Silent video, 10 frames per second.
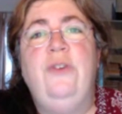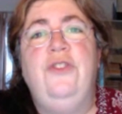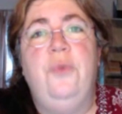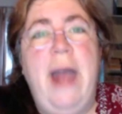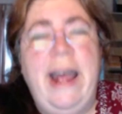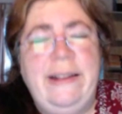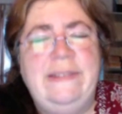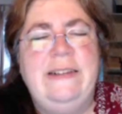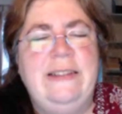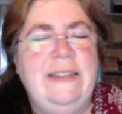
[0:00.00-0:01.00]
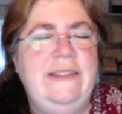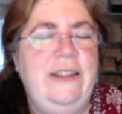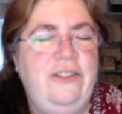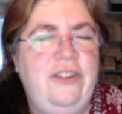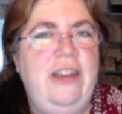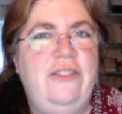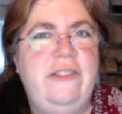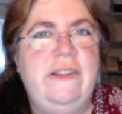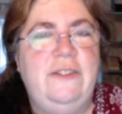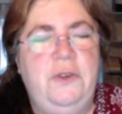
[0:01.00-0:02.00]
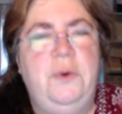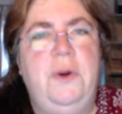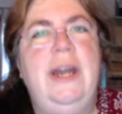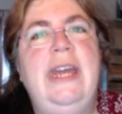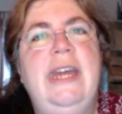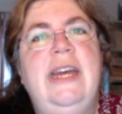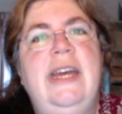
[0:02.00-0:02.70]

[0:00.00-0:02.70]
drastically they changed the story